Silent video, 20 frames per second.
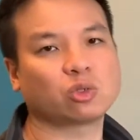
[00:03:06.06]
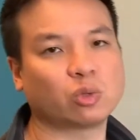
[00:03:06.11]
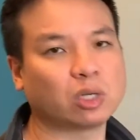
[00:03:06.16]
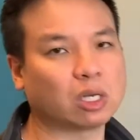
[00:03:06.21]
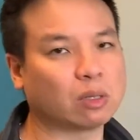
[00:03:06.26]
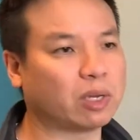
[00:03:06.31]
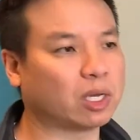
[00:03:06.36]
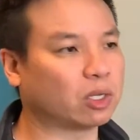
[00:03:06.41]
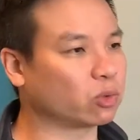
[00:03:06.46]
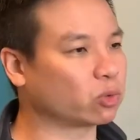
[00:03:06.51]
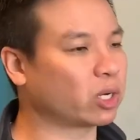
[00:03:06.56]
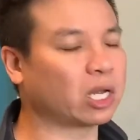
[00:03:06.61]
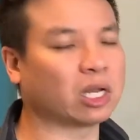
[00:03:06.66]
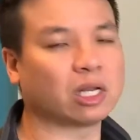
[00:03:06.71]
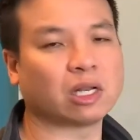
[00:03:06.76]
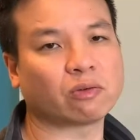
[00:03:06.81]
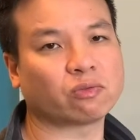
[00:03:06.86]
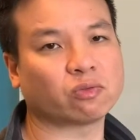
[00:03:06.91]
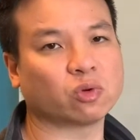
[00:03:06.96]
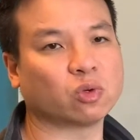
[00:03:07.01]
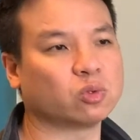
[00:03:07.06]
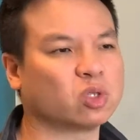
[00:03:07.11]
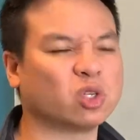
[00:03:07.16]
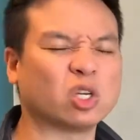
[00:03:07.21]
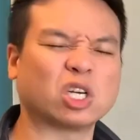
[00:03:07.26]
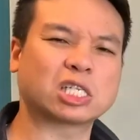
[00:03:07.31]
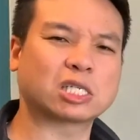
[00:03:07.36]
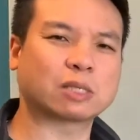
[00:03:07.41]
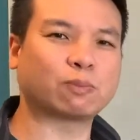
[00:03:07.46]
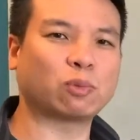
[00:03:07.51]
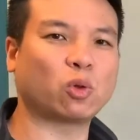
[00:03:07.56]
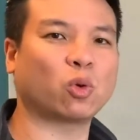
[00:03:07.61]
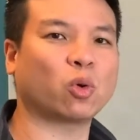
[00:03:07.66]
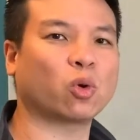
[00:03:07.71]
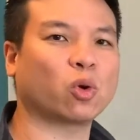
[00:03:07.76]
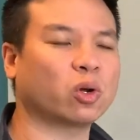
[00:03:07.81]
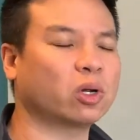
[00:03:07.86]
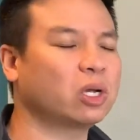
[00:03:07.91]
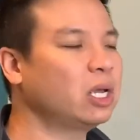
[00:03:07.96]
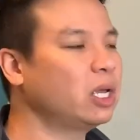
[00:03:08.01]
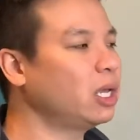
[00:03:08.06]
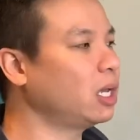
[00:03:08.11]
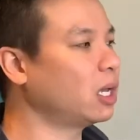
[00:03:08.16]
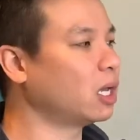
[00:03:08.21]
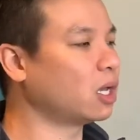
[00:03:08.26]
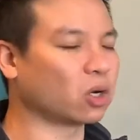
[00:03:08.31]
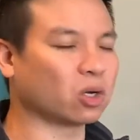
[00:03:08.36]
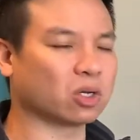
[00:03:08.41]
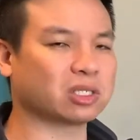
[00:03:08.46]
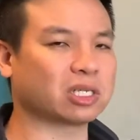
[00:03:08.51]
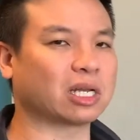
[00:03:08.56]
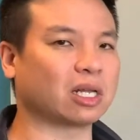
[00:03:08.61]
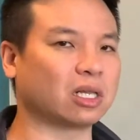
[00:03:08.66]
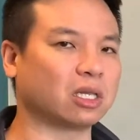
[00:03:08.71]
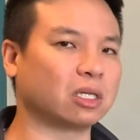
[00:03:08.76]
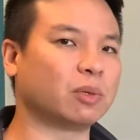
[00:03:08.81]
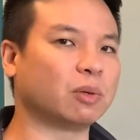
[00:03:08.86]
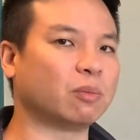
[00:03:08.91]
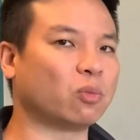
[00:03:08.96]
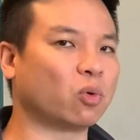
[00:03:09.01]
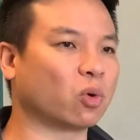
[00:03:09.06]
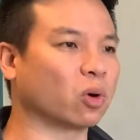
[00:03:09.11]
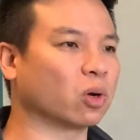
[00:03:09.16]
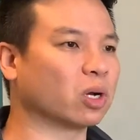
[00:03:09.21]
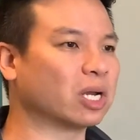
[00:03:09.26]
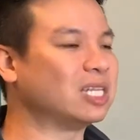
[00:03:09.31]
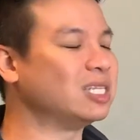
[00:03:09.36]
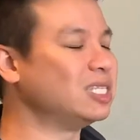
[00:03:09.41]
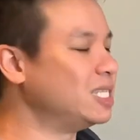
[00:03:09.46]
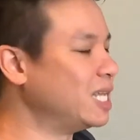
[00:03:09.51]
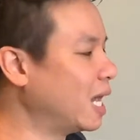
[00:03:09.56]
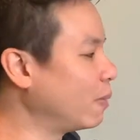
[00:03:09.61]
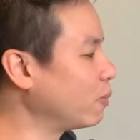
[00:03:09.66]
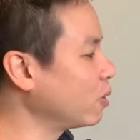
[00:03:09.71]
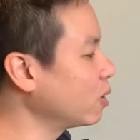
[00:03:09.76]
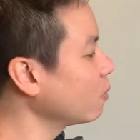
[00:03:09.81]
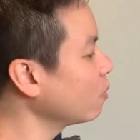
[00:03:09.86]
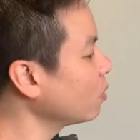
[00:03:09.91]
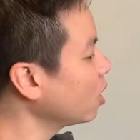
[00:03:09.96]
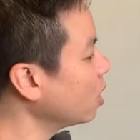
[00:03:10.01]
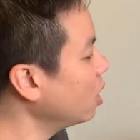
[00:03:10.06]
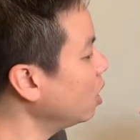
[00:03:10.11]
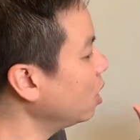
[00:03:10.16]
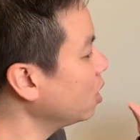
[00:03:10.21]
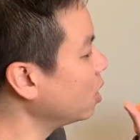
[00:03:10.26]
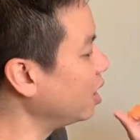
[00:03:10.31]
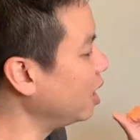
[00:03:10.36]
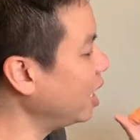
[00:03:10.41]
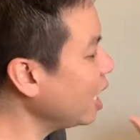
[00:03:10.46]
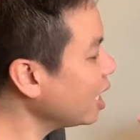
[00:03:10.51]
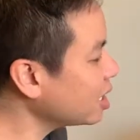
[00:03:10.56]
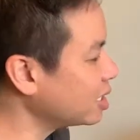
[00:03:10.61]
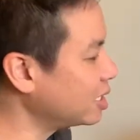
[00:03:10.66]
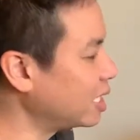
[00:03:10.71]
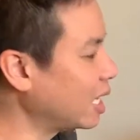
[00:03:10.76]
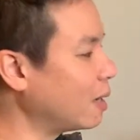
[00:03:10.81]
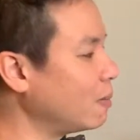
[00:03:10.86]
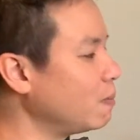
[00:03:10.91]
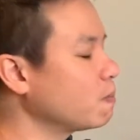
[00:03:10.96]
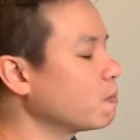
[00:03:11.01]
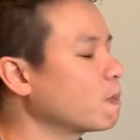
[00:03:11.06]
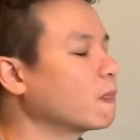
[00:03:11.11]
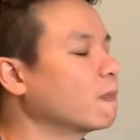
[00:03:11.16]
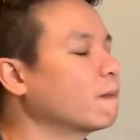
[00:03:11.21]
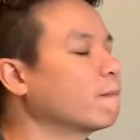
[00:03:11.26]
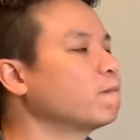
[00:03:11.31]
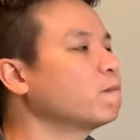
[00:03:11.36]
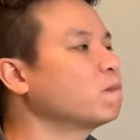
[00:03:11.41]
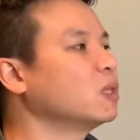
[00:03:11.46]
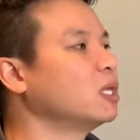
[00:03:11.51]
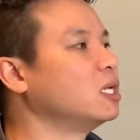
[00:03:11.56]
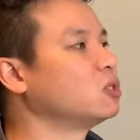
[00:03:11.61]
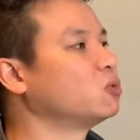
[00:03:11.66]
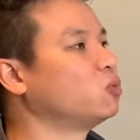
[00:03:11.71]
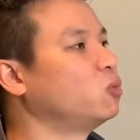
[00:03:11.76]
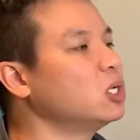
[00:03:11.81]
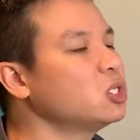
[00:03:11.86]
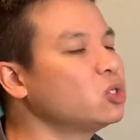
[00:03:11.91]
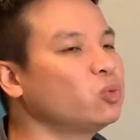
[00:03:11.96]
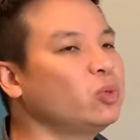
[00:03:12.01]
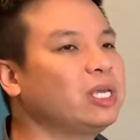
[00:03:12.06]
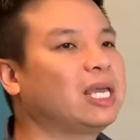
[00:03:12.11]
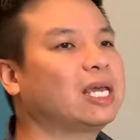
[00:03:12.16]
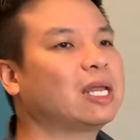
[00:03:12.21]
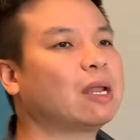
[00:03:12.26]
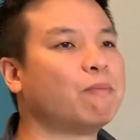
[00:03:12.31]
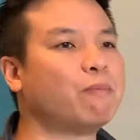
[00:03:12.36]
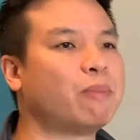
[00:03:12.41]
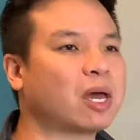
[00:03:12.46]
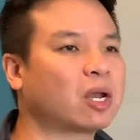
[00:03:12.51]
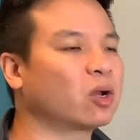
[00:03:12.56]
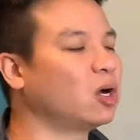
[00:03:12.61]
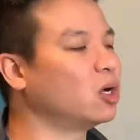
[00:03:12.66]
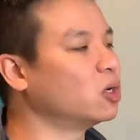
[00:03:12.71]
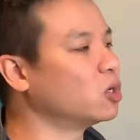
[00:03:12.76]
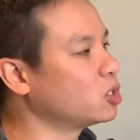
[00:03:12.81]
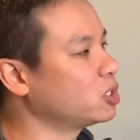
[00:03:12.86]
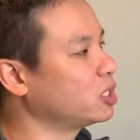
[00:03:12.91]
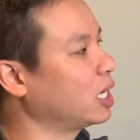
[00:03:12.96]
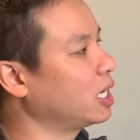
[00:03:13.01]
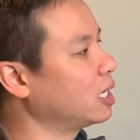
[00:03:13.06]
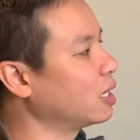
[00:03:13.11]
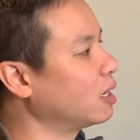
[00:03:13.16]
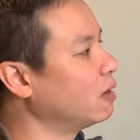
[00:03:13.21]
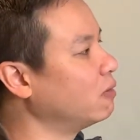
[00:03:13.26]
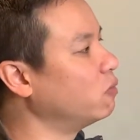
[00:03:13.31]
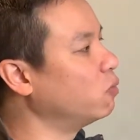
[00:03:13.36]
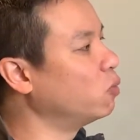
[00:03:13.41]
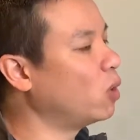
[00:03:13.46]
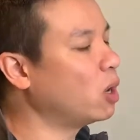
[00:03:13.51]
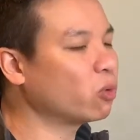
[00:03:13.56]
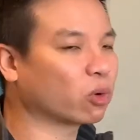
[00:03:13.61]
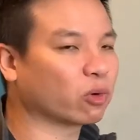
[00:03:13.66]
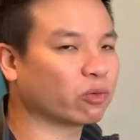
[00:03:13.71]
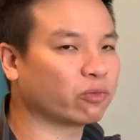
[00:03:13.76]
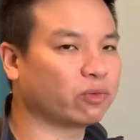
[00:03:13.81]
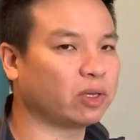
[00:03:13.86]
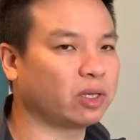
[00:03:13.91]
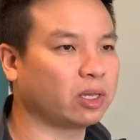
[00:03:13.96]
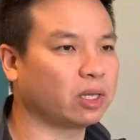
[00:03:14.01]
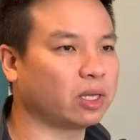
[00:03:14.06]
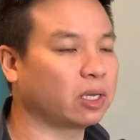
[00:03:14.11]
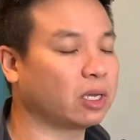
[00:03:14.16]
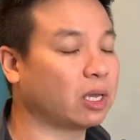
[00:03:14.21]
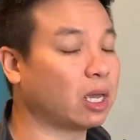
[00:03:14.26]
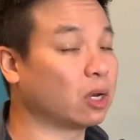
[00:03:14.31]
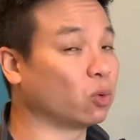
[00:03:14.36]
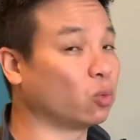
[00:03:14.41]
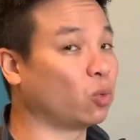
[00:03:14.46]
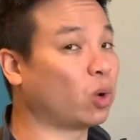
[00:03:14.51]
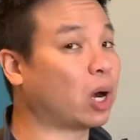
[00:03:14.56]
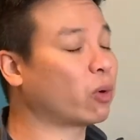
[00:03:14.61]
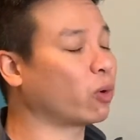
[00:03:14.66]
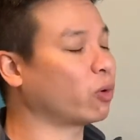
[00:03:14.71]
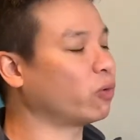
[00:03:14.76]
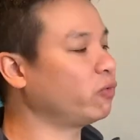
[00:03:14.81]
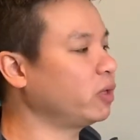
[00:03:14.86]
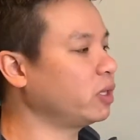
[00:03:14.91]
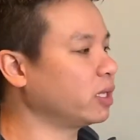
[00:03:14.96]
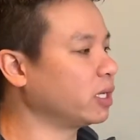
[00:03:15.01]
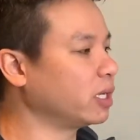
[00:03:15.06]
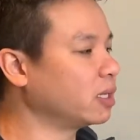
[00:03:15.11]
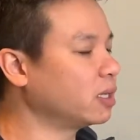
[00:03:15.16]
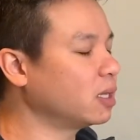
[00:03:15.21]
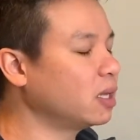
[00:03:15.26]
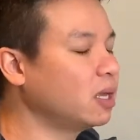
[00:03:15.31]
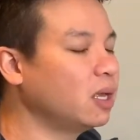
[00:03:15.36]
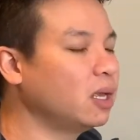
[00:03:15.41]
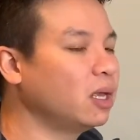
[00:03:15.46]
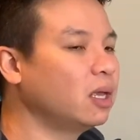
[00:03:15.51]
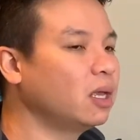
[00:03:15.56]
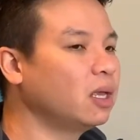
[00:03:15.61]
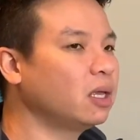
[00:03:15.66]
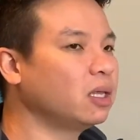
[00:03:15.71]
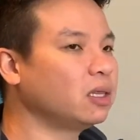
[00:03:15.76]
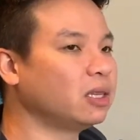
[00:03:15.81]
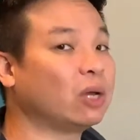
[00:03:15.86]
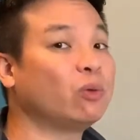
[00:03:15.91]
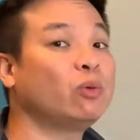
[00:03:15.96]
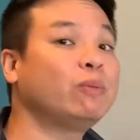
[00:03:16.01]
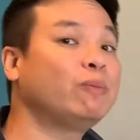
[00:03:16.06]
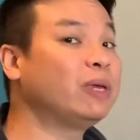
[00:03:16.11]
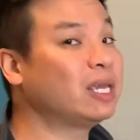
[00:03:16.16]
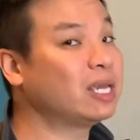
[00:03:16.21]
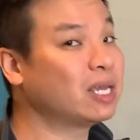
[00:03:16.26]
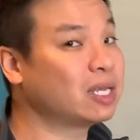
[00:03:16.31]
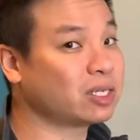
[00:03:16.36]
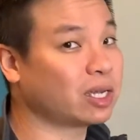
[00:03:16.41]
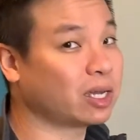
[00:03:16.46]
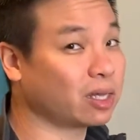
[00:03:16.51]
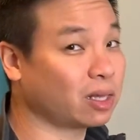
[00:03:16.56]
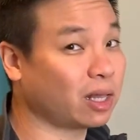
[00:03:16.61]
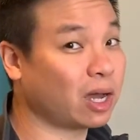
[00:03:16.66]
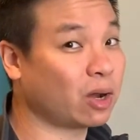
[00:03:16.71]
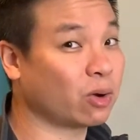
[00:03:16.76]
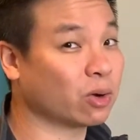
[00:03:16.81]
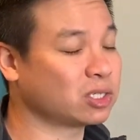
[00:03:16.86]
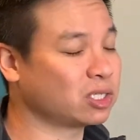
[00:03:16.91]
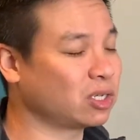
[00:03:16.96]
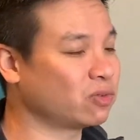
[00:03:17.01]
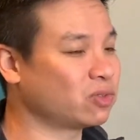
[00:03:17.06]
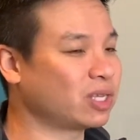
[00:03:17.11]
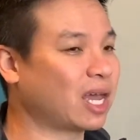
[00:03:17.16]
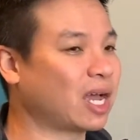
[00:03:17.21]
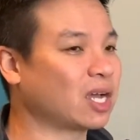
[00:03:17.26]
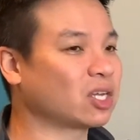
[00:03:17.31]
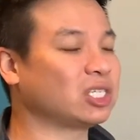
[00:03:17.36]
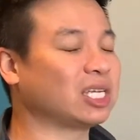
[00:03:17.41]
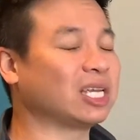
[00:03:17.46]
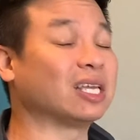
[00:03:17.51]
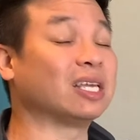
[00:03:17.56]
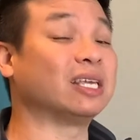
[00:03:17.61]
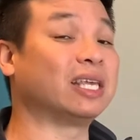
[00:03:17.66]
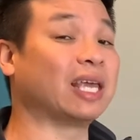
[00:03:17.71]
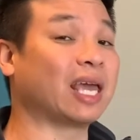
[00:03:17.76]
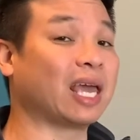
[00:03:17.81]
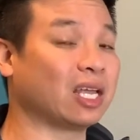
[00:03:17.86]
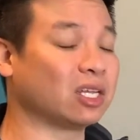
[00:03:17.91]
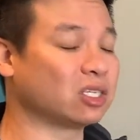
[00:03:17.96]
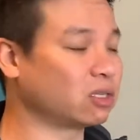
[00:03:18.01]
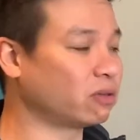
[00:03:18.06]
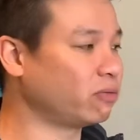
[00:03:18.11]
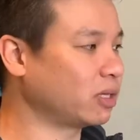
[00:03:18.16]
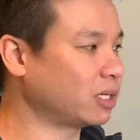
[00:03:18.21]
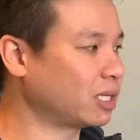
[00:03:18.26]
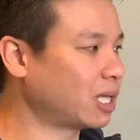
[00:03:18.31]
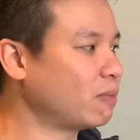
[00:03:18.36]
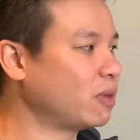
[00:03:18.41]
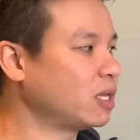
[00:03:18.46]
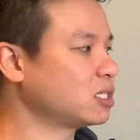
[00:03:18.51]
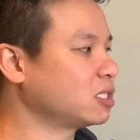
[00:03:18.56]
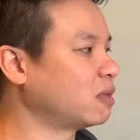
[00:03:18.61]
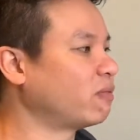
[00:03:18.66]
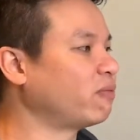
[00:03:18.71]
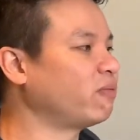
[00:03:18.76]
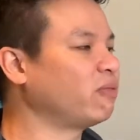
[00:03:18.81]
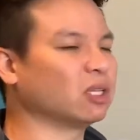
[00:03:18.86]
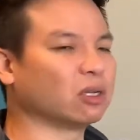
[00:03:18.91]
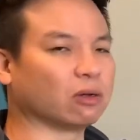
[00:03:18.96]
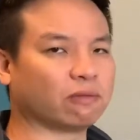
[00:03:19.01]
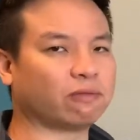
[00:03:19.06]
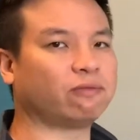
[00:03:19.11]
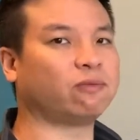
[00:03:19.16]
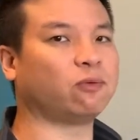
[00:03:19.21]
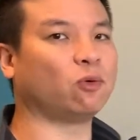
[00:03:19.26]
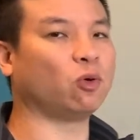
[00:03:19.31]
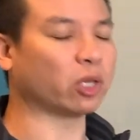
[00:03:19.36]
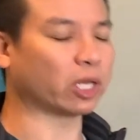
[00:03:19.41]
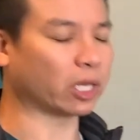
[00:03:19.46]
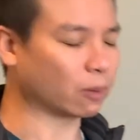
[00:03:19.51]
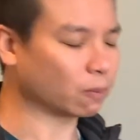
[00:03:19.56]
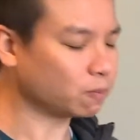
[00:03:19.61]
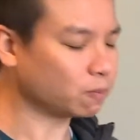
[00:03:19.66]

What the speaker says: to be able to create enough room to explore and understand a little bit more in depth. The next step is once we get a better understanding of what we're feeling and why we're feeling it, then we begin to allow ourselves to actually engage the feeling. That means to feel it fully.